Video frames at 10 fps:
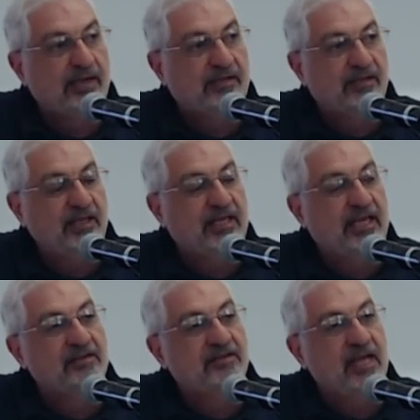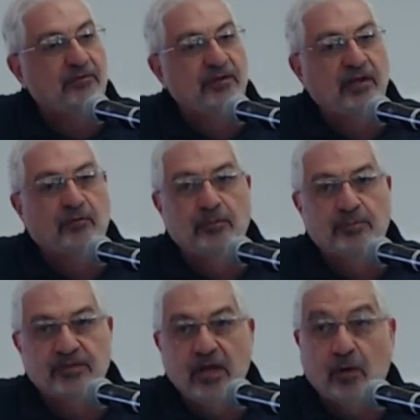directed against ethnic groups
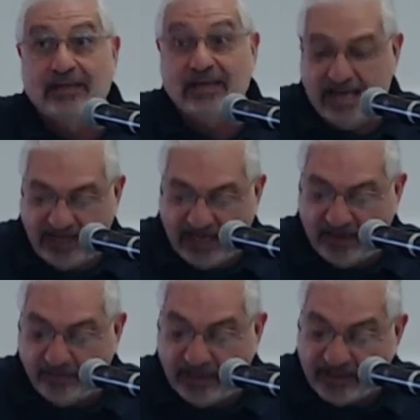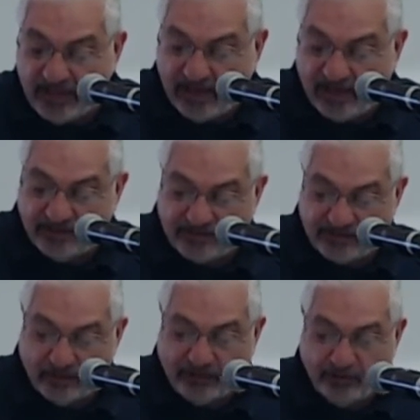or class enemies, as in the
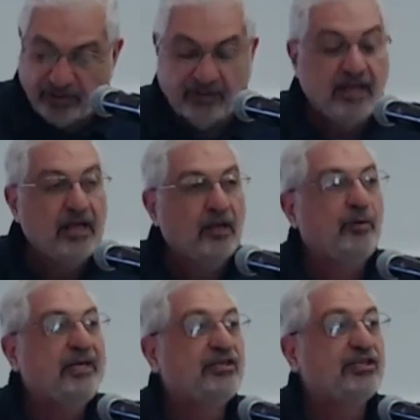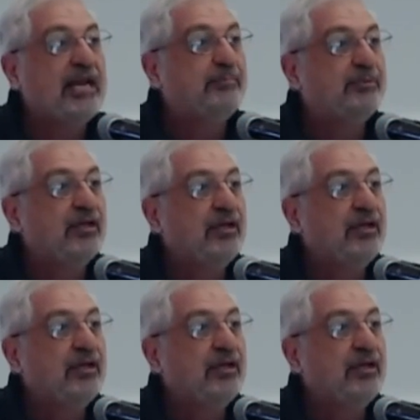Soviet Union, reshaped